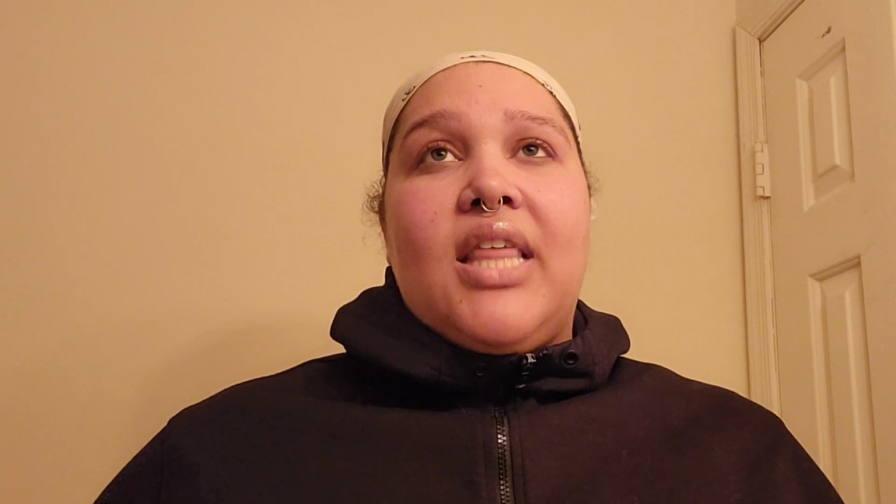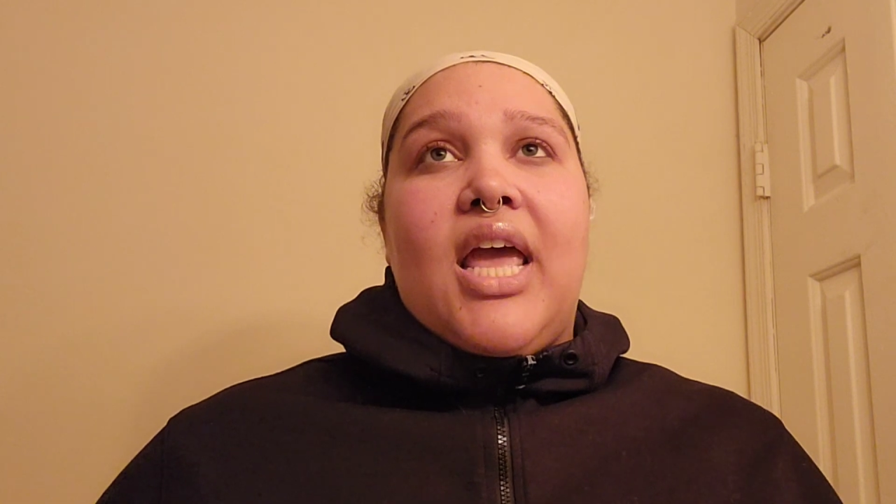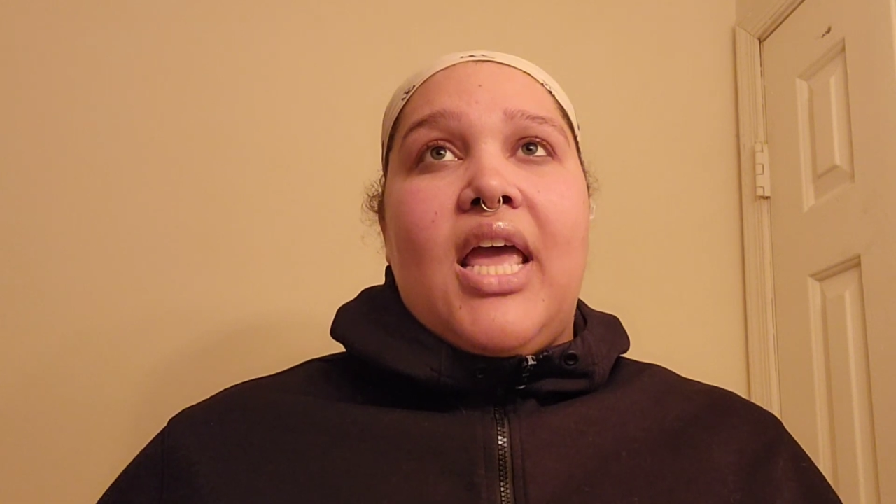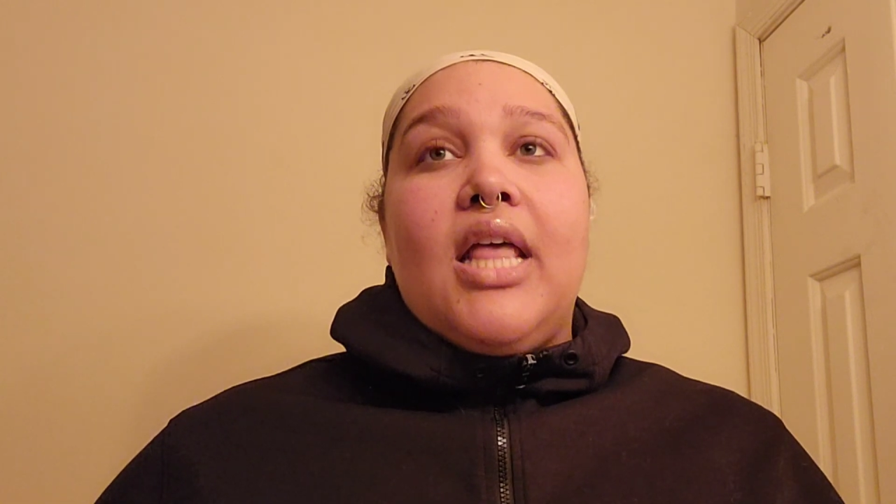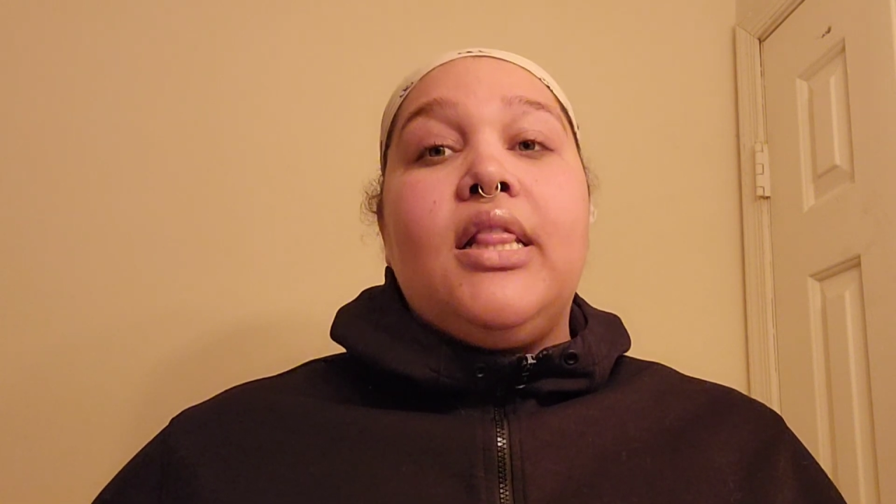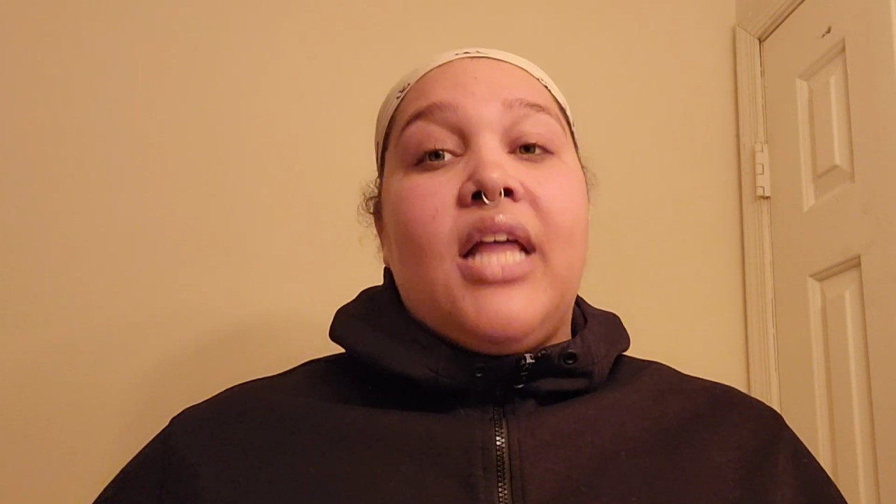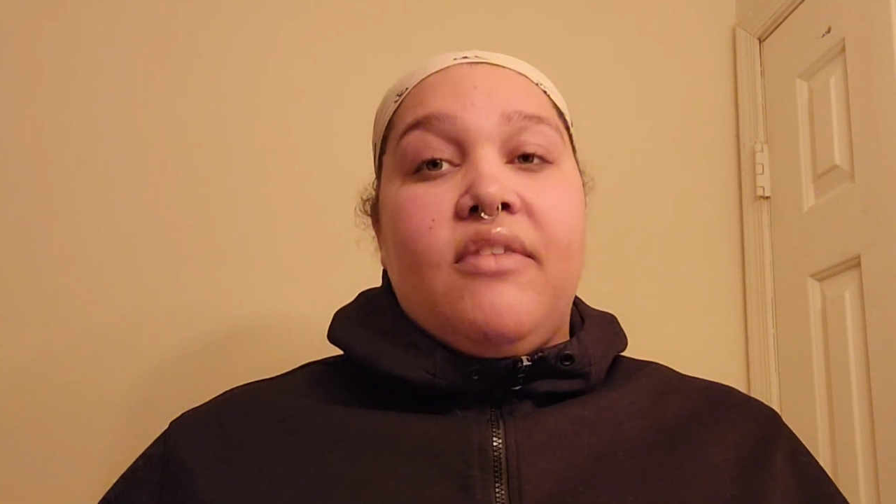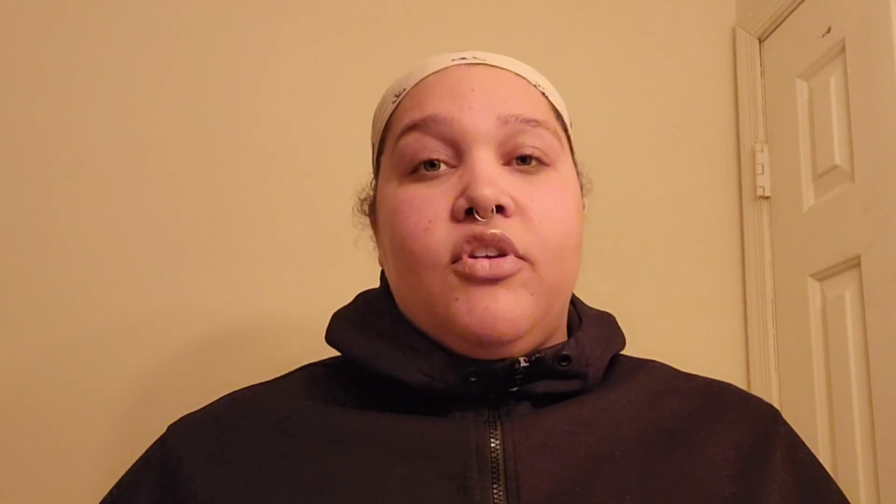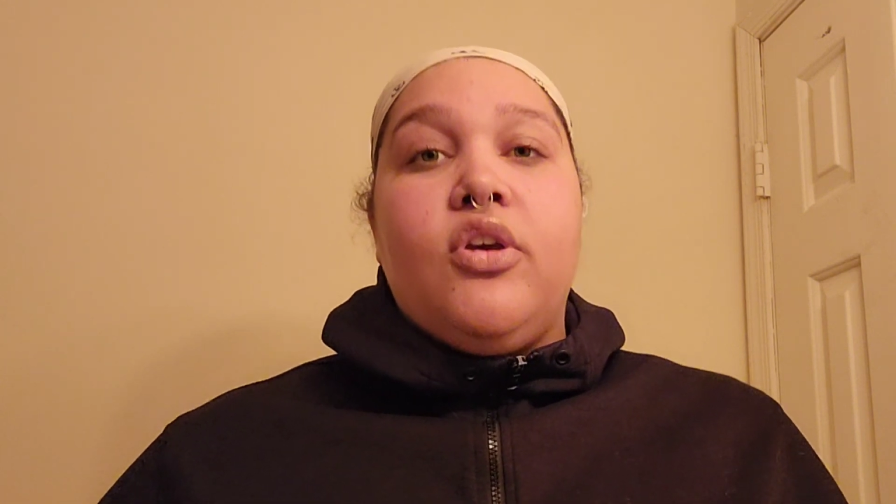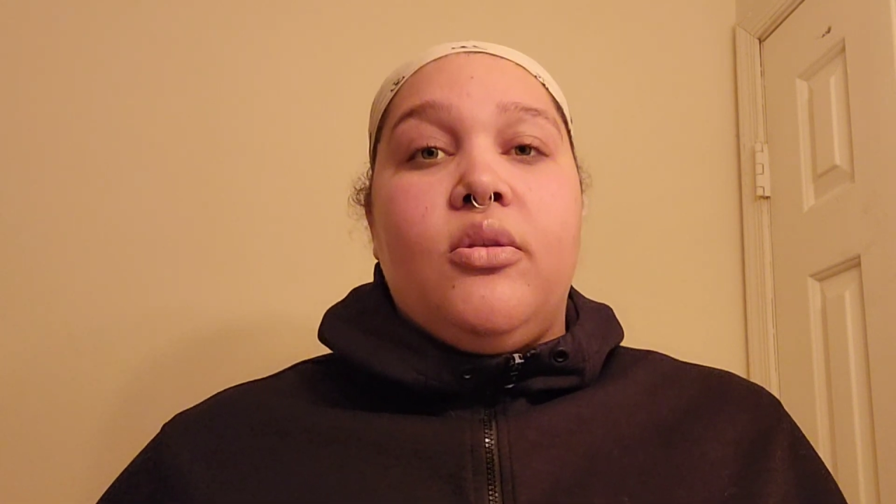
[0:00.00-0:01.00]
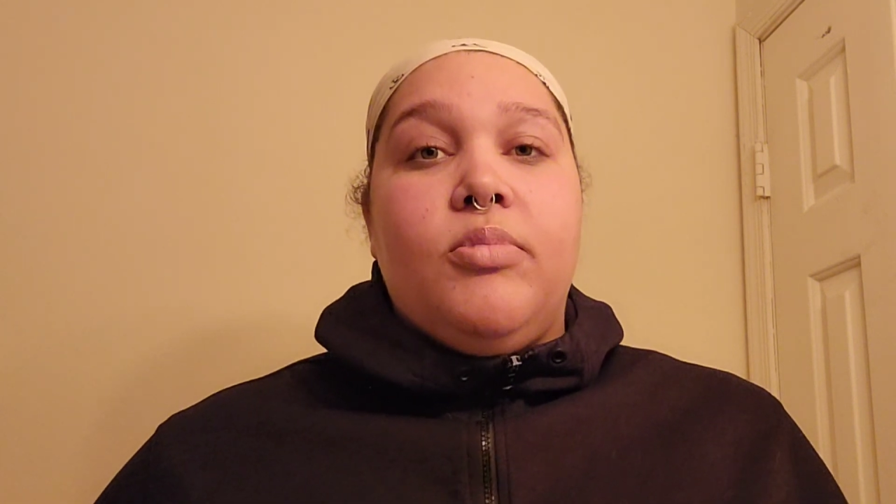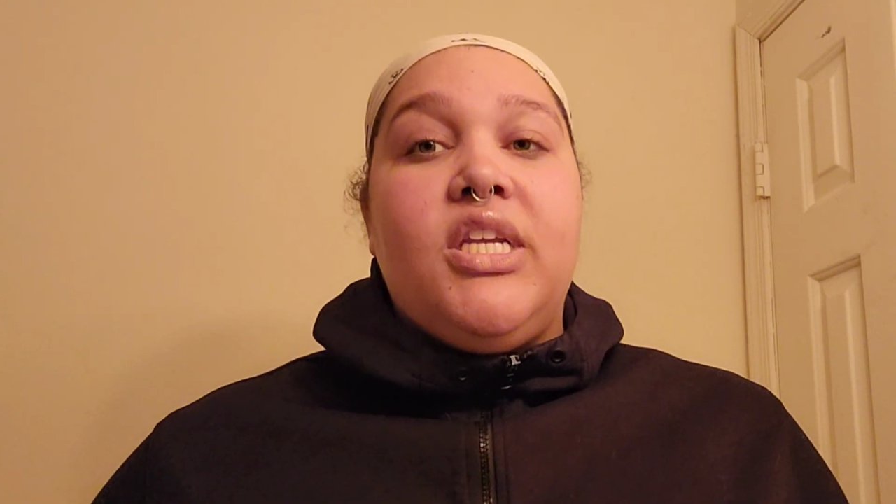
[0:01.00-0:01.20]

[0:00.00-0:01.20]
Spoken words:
that life could